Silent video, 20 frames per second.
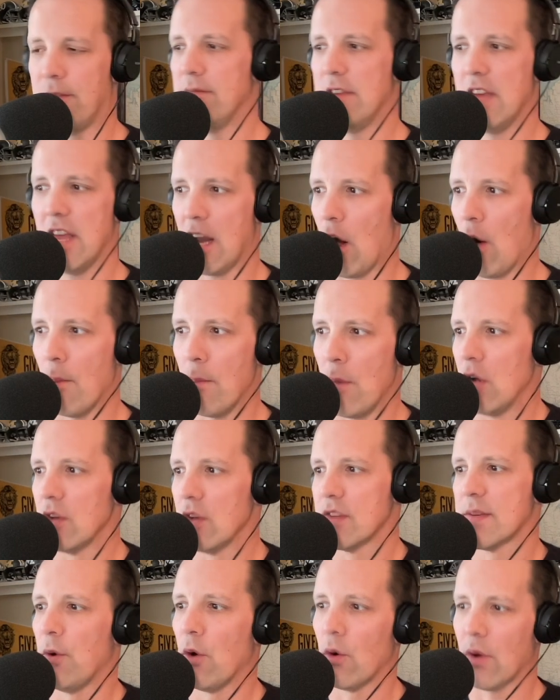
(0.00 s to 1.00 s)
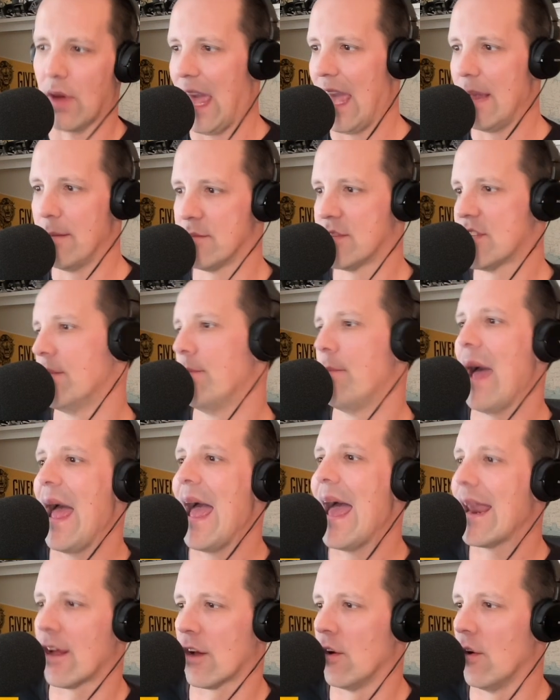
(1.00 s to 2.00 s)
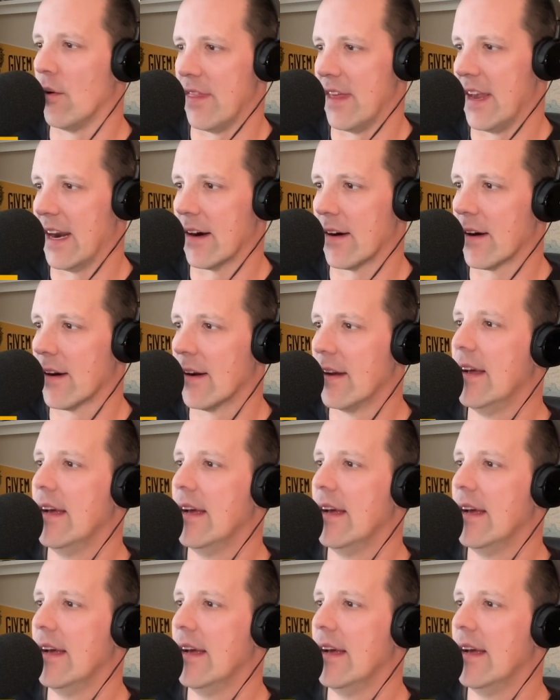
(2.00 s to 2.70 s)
you know, multiple game sabbatical there.